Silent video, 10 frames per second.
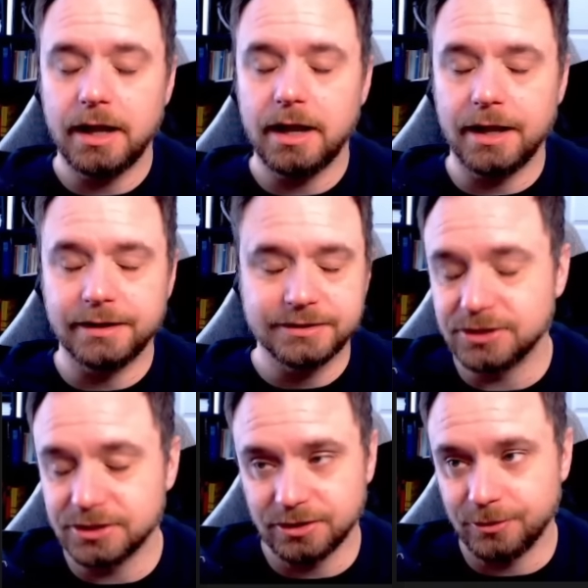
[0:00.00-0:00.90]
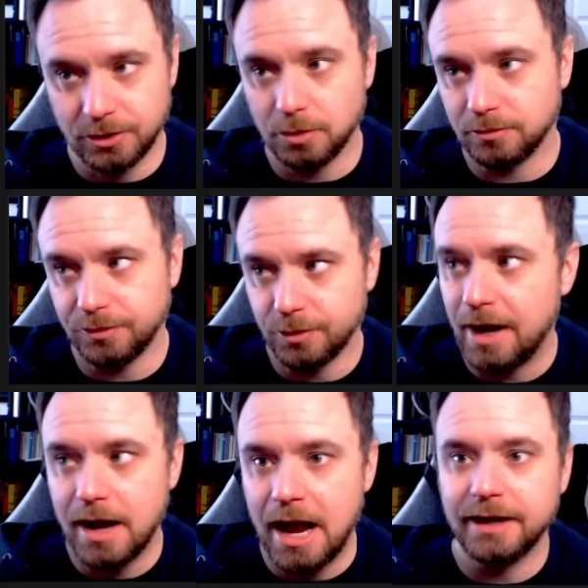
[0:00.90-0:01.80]
And this is just a quick overview.
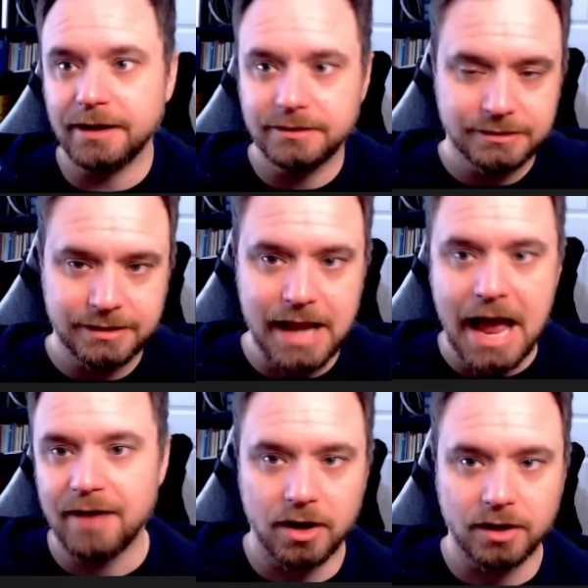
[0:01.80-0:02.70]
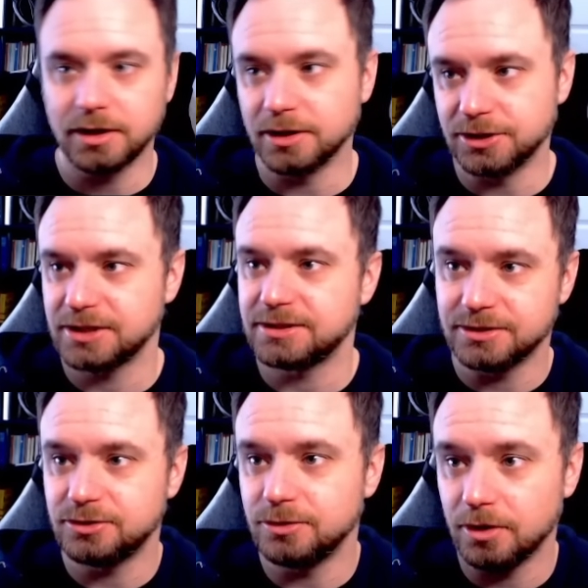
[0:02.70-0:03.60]
I have not done
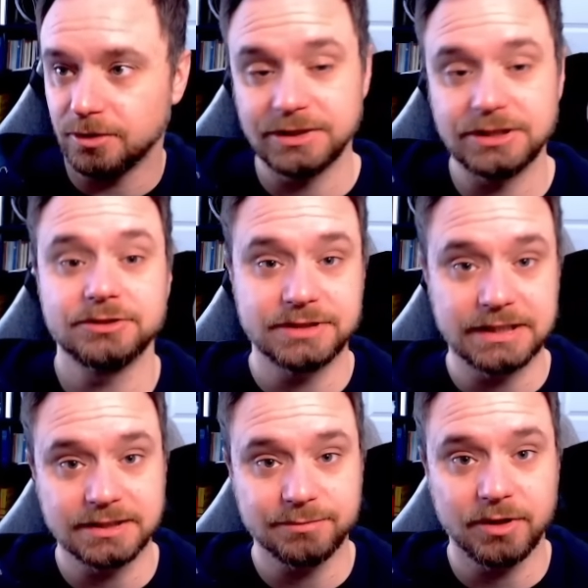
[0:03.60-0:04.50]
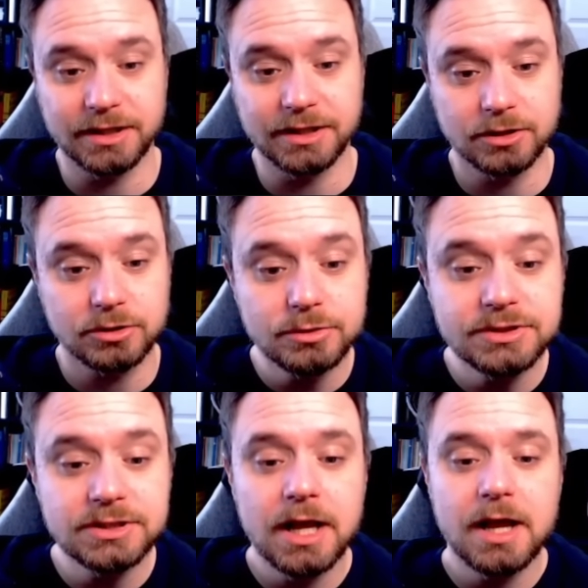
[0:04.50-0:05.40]
justice to all the features that this plugin
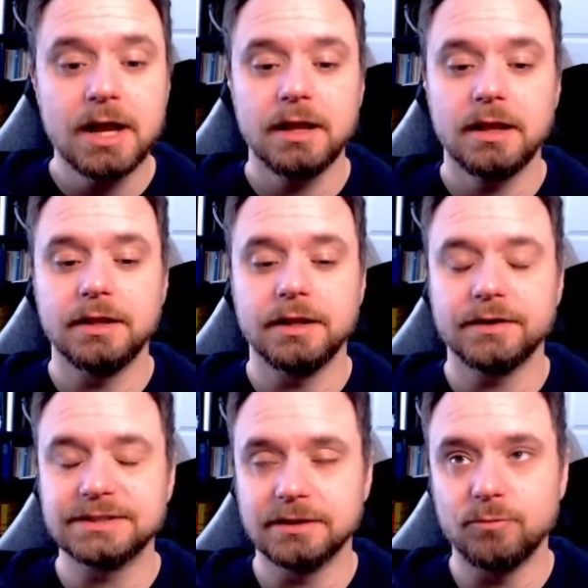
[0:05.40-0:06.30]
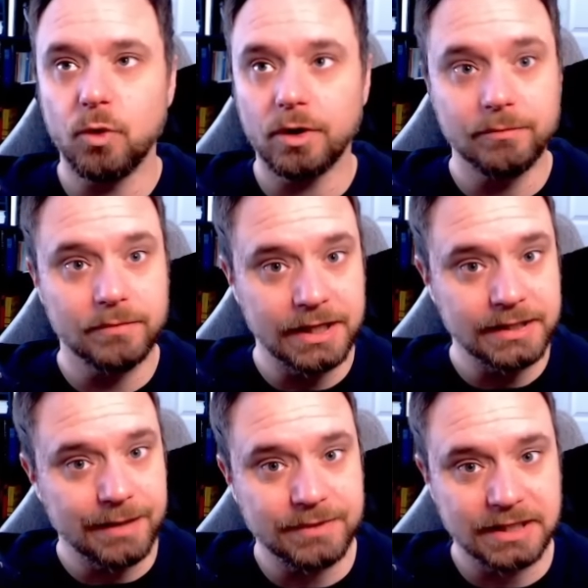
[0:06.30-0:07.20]
includes. There is a more
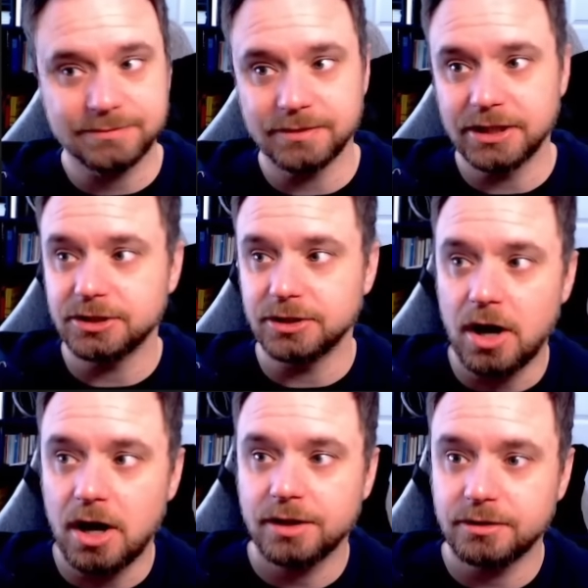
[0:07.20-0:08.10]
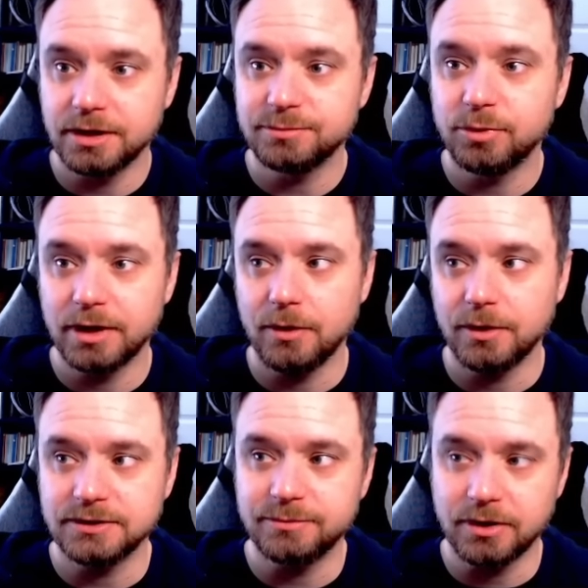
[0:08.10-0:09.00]
in-depth explanation the author has put out.
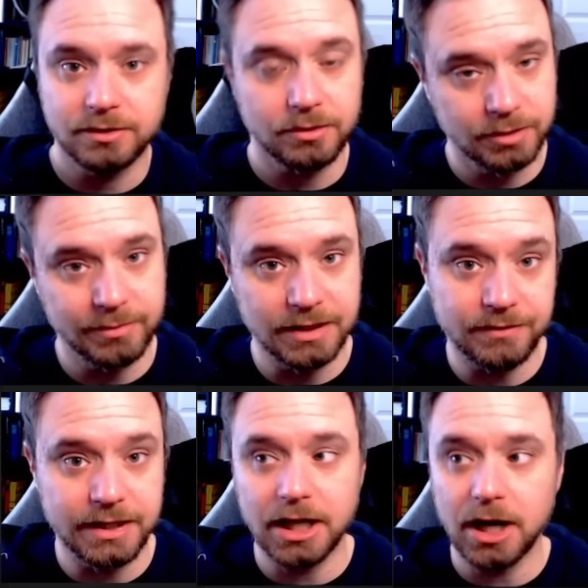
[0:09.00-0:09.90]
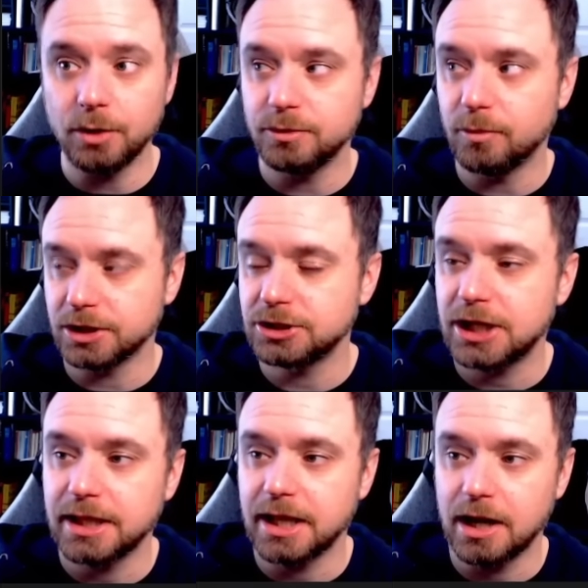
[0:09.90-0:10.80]
It's about a 30-minute video. If you want to
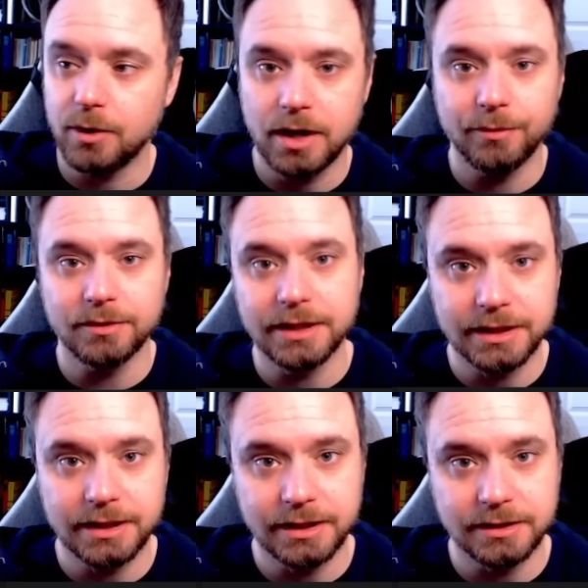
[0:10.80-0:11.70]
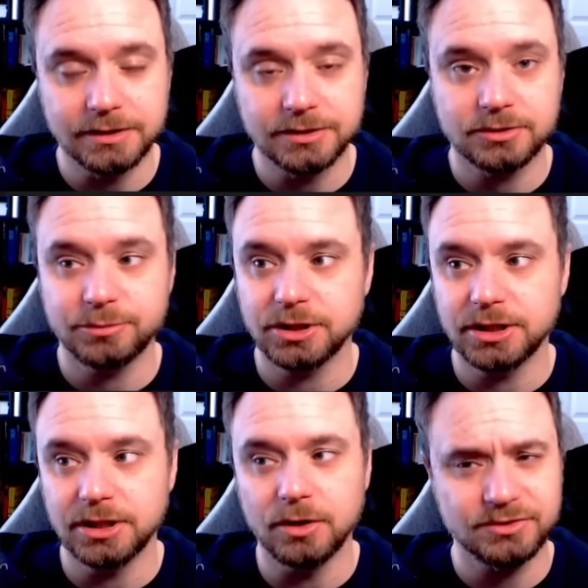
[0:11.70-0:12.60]
check that out, I will link it in the description.
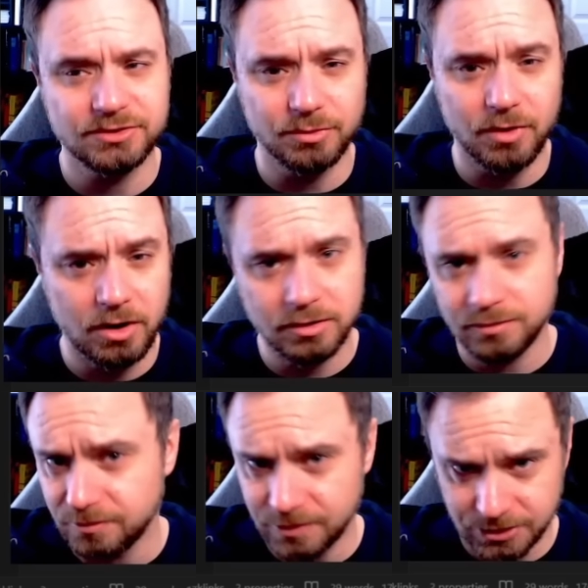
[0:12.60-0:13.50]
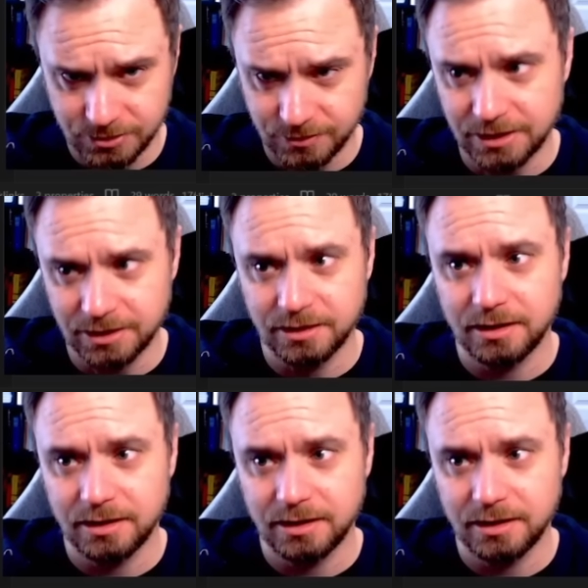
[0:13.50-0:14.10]
He goes through all of the features of the